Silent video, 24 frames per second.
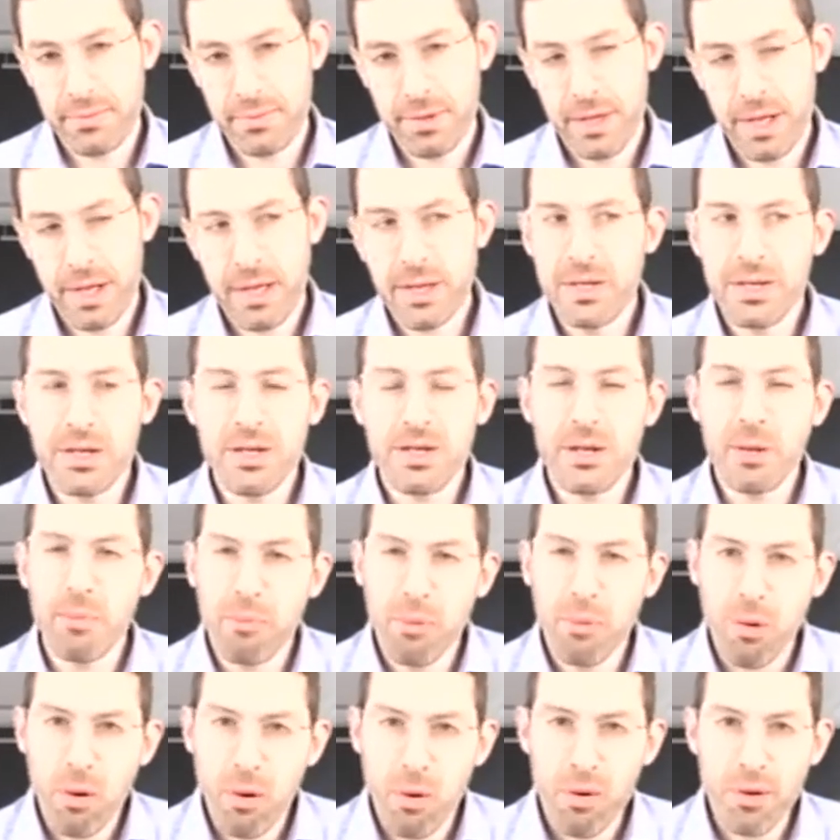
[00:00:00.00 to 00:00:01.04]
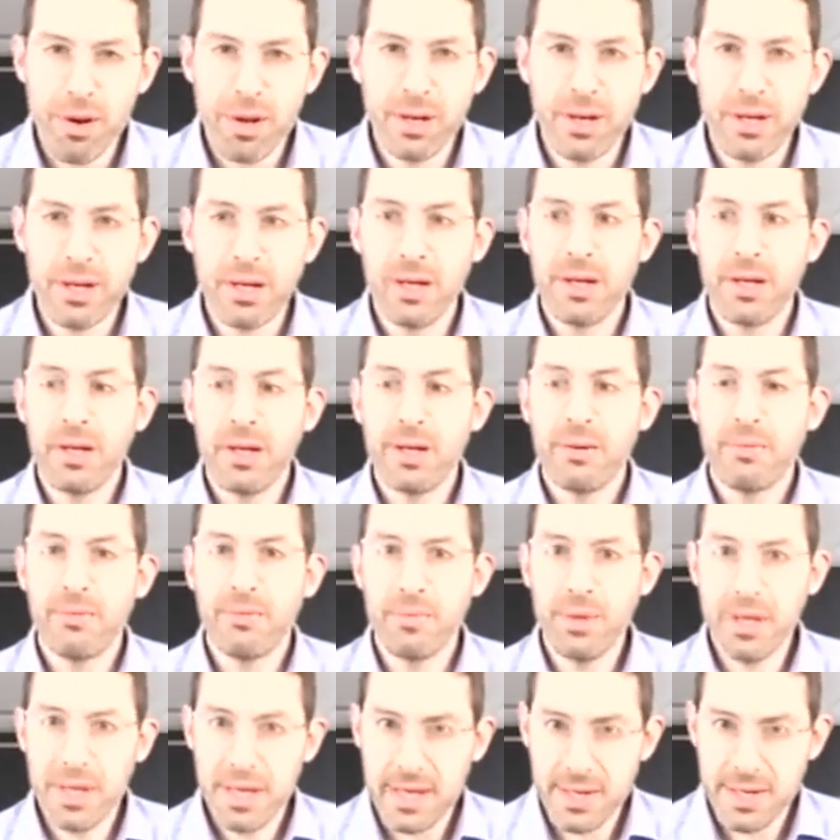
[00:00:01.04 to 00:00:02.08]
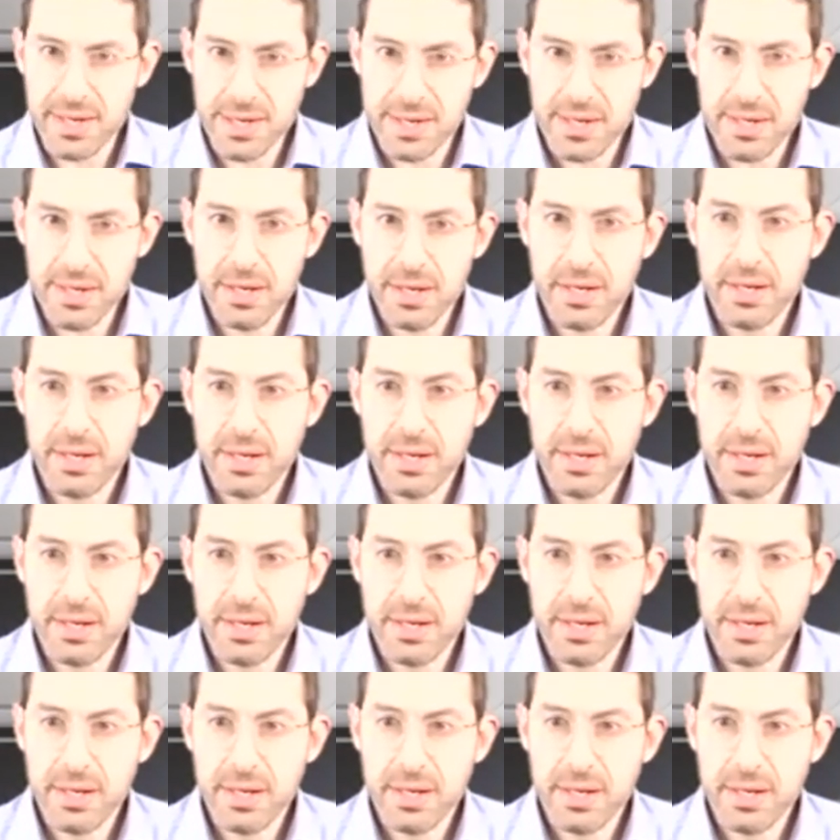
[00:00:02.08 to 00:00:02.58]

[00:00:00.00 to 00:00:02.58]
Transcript: And this is an important piece